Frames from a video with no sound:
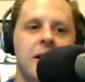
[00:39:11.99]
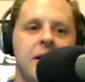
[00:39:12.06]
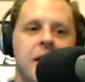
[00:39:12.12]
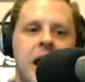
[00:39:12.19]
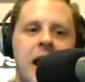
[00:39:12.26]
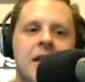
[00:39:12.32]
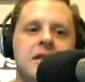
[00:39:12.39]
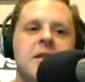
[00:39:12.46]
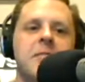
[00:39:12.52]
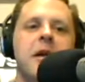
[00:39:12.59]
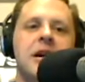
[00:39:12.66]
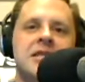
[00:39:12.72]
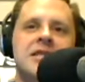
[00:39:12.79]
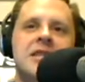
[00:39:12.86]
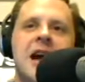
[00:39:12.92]
Uh,
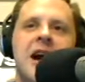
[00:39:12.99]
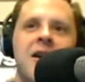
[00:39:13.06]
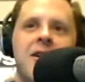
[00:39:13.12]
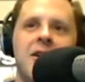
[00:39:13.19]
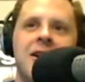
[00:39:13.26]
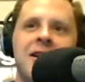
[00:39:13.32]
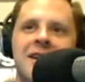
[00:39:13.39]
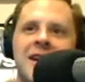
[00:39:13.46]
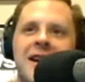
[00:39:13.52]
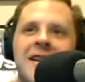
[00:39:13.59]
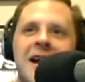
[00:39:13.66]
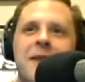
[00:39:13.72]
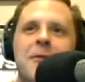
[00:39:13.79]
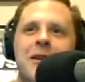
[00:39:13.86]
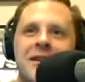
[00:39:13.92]
I'm the boss now. Yeah,